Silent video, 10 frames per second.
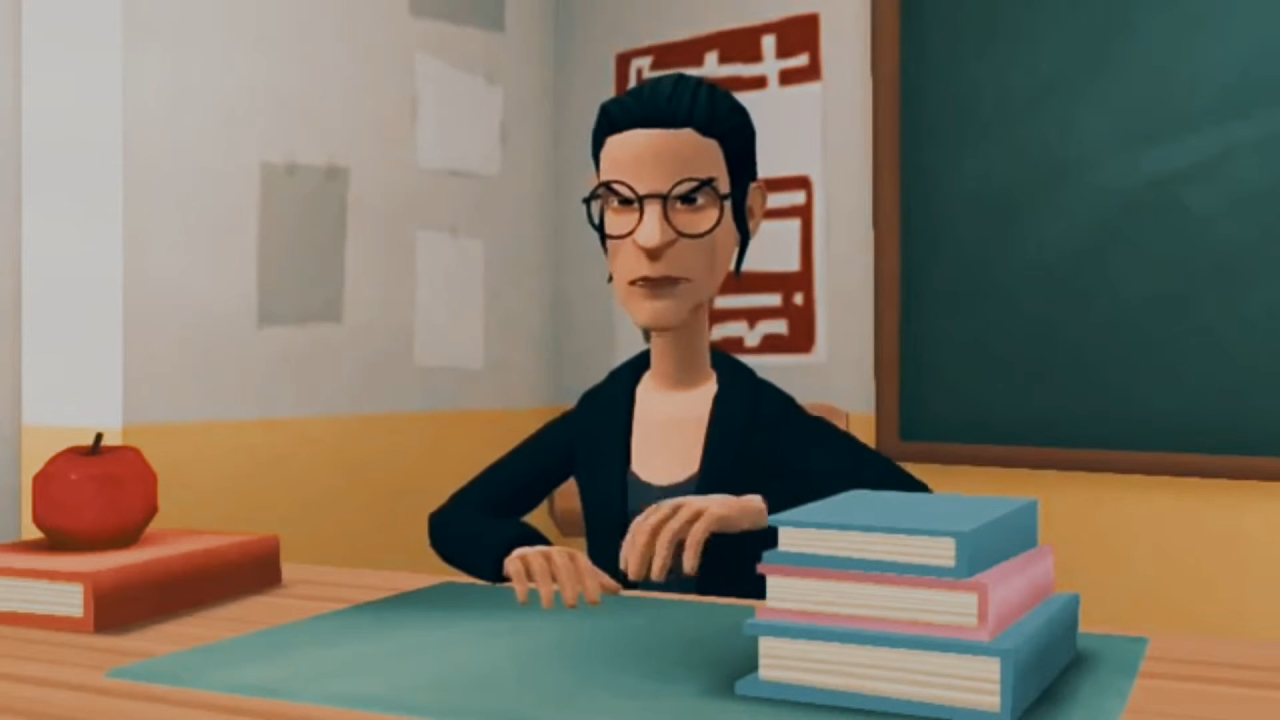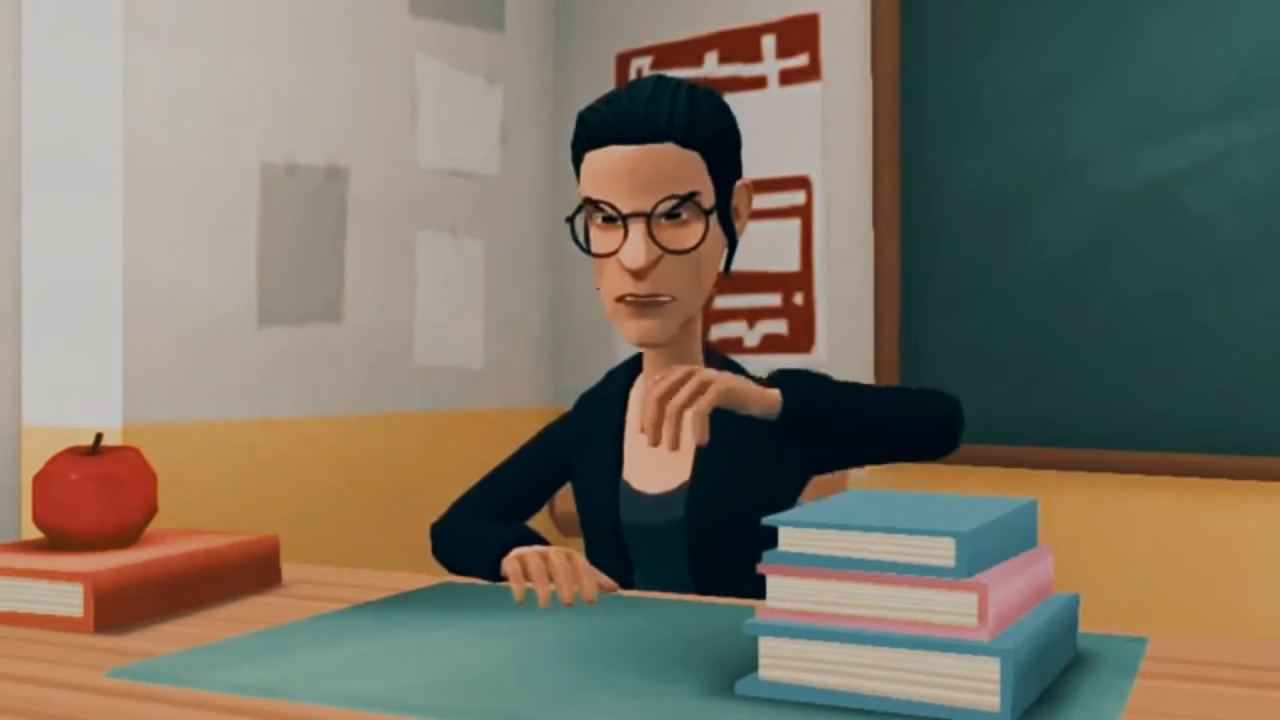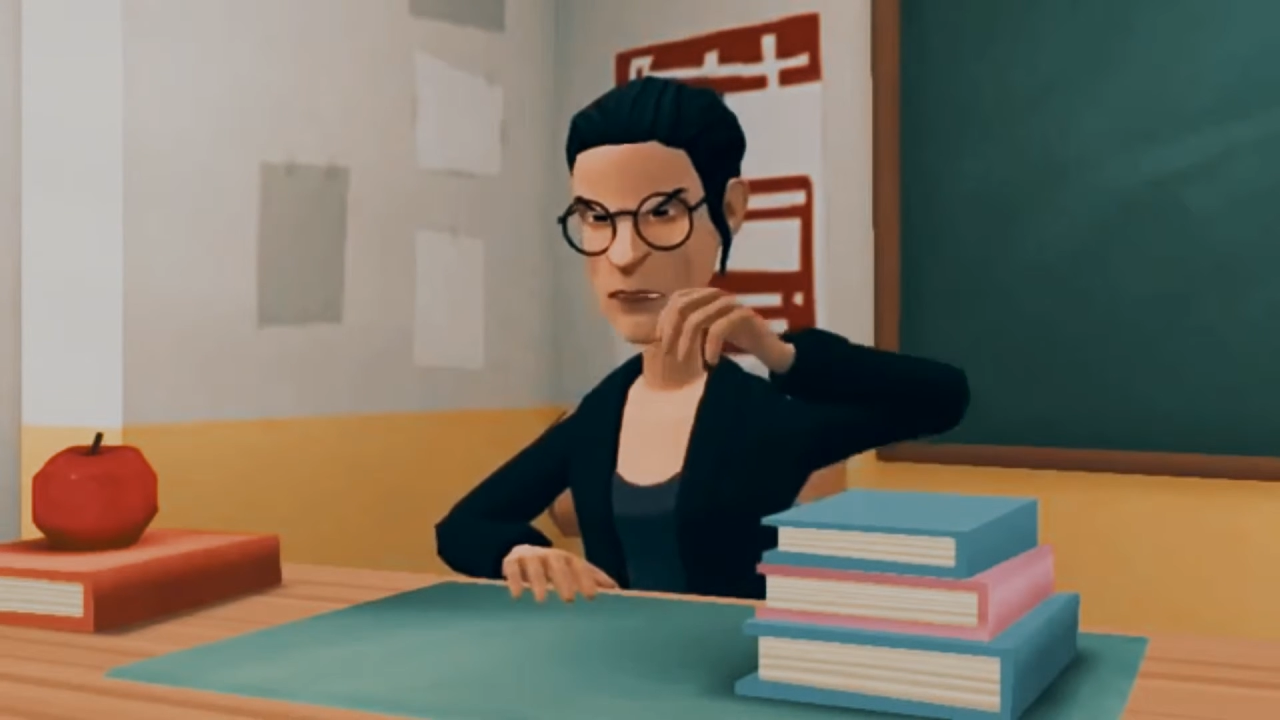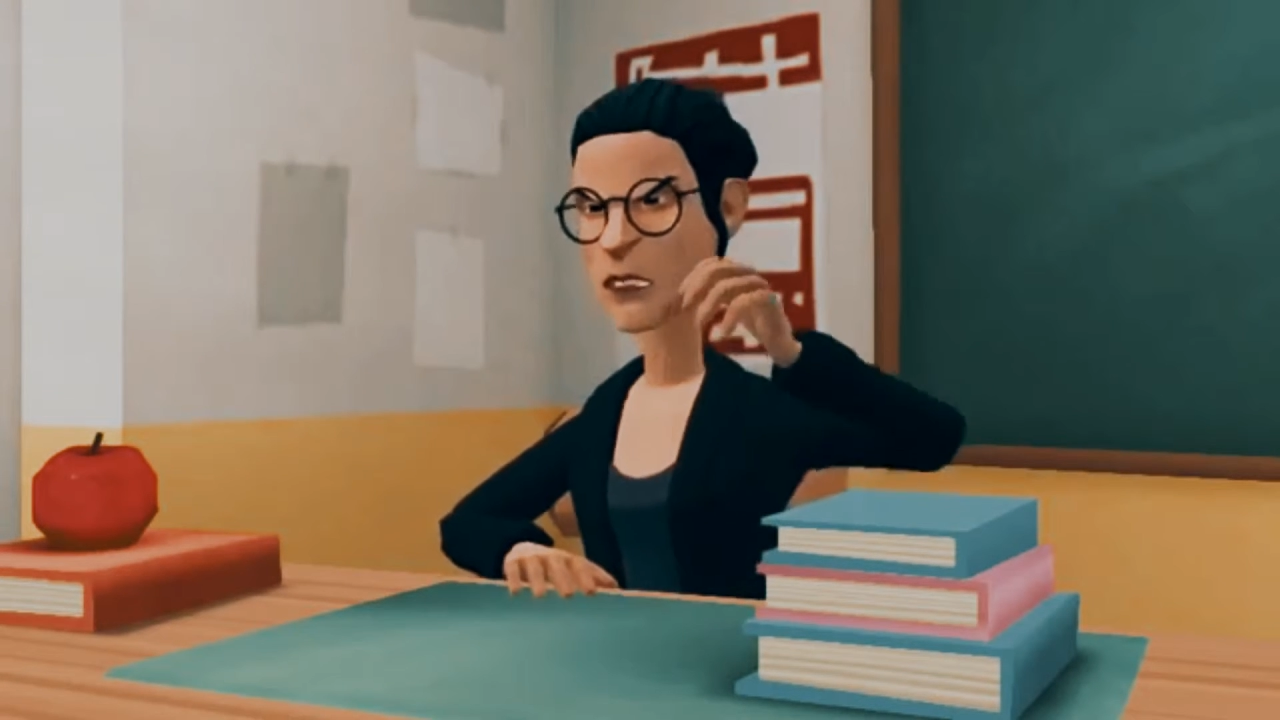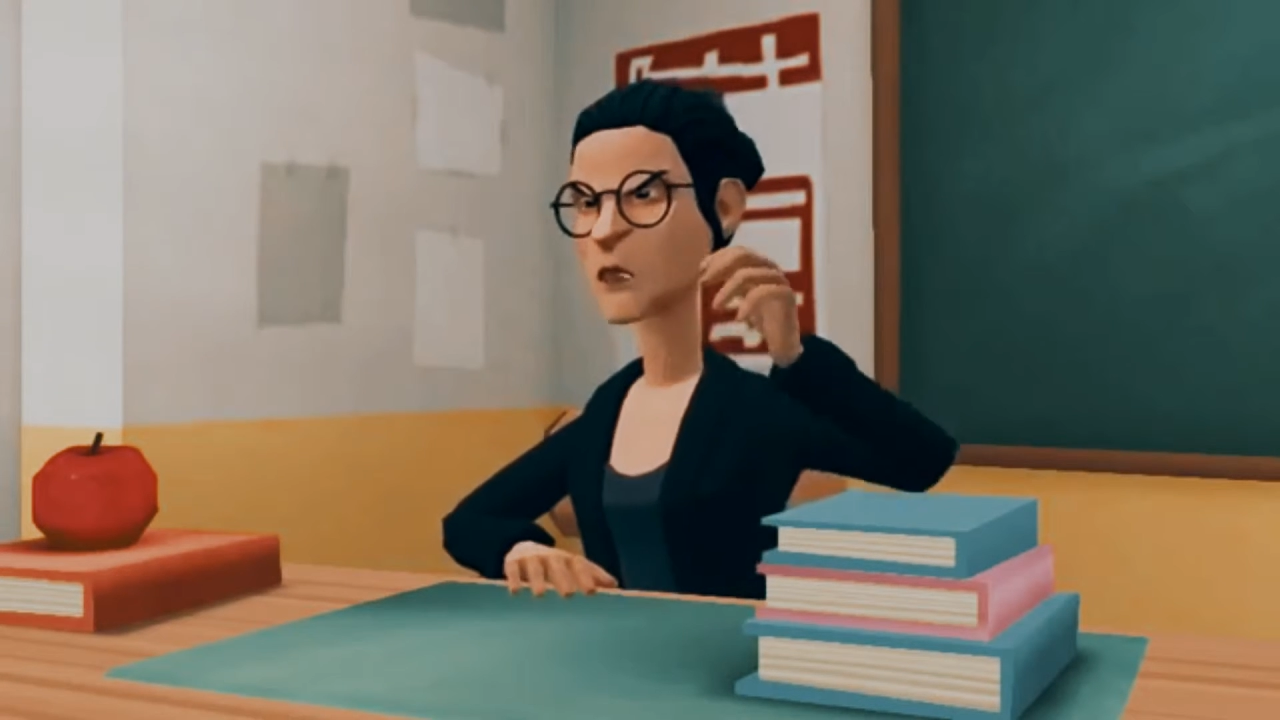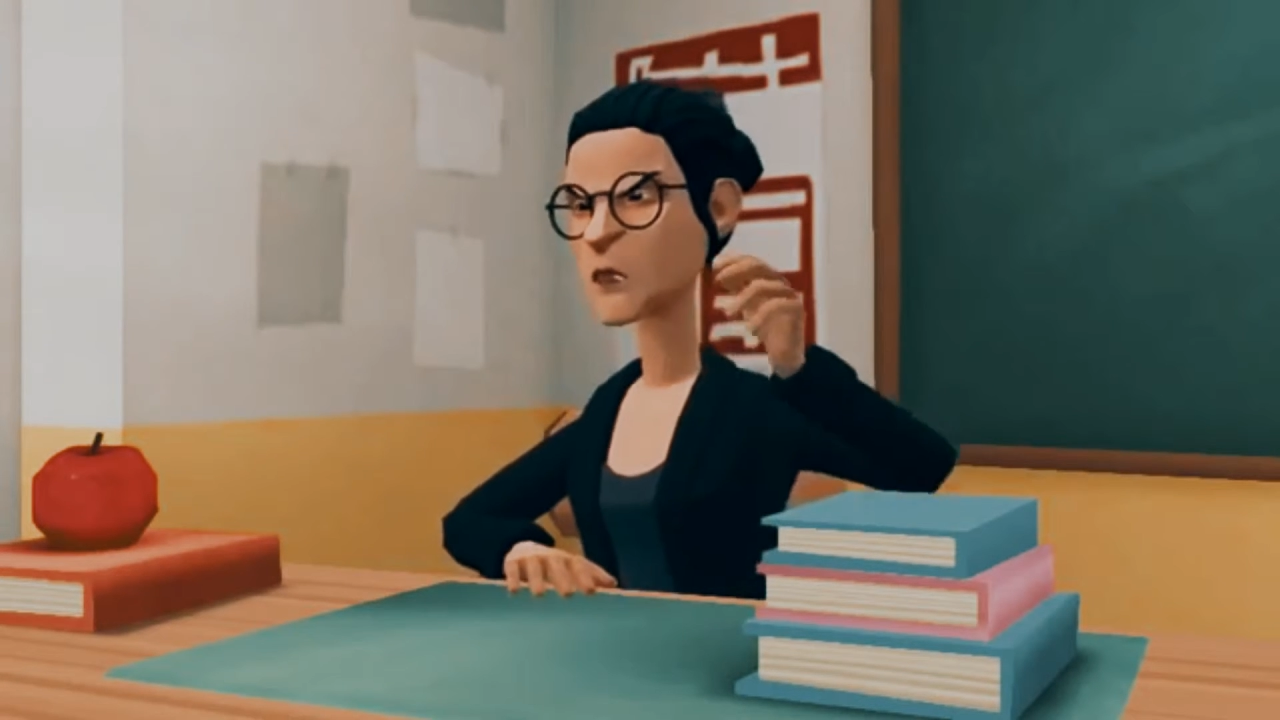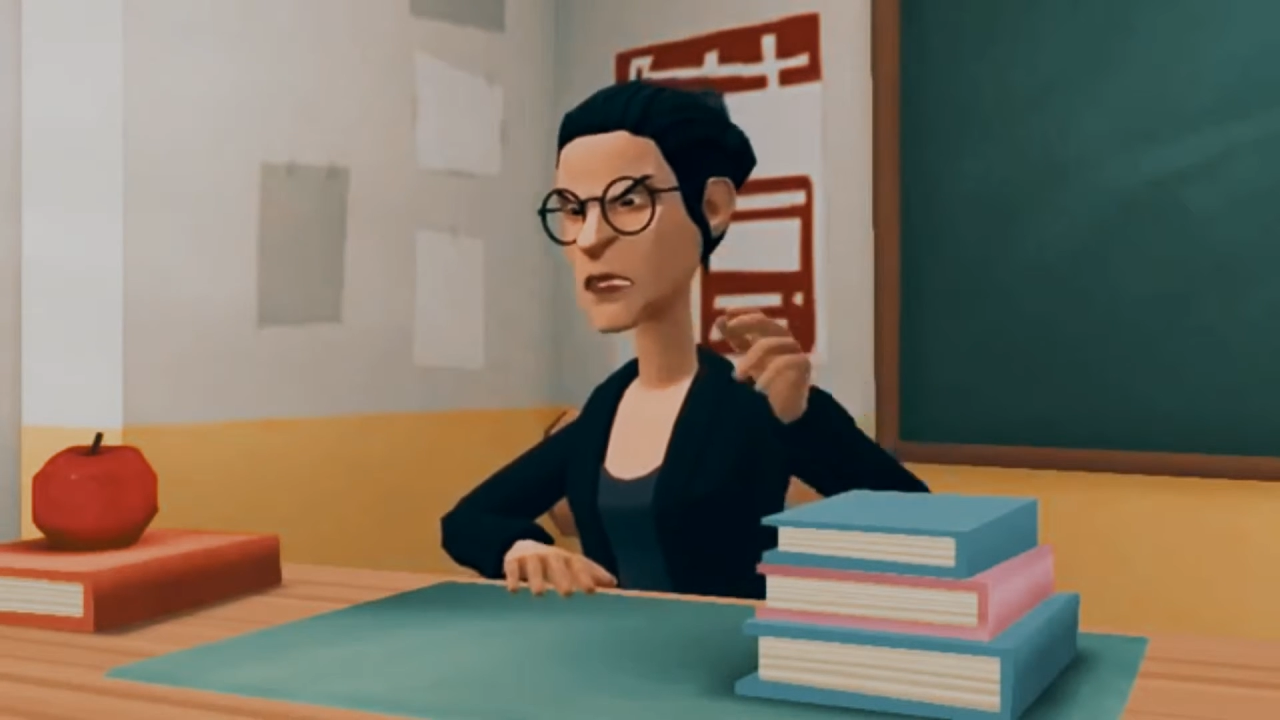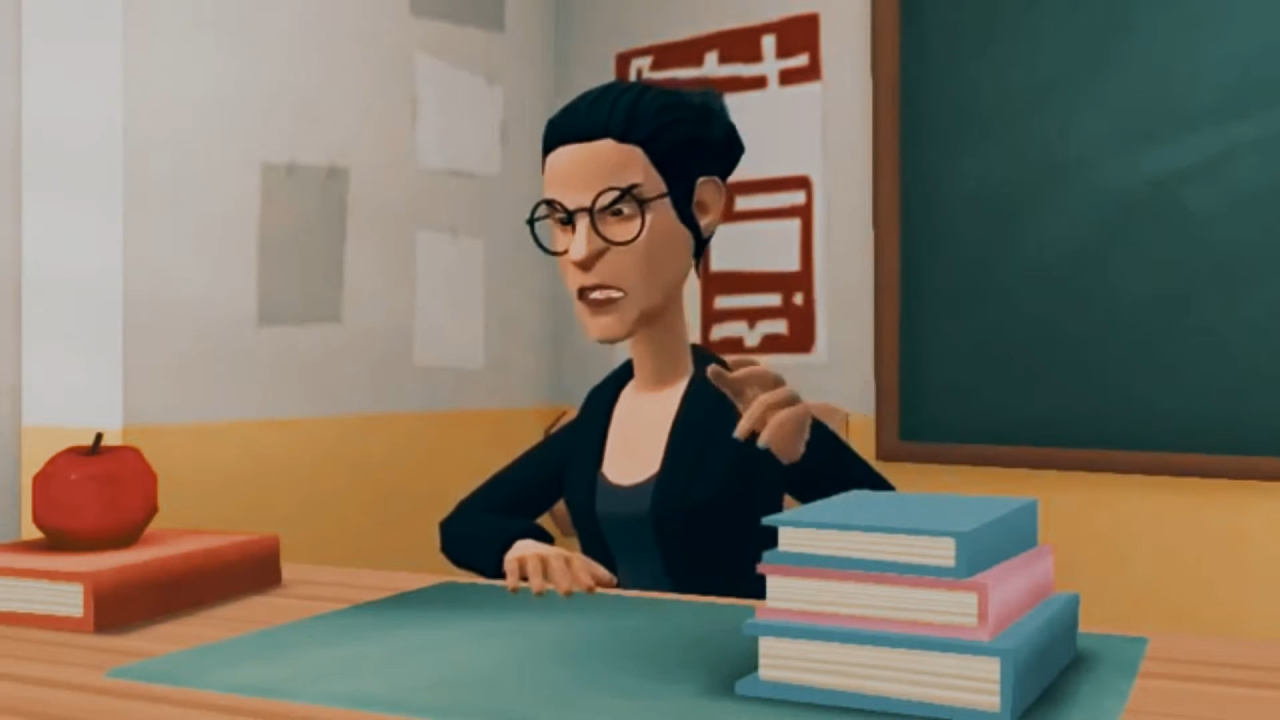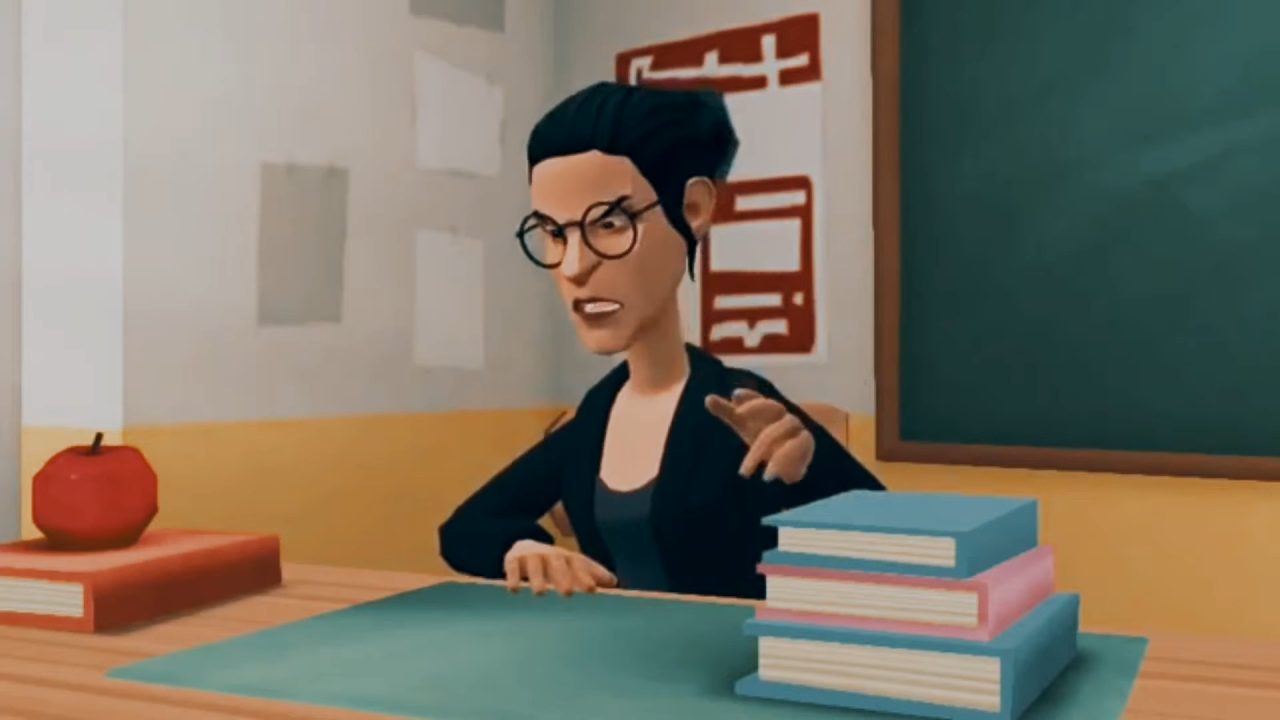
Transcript: I'm so sick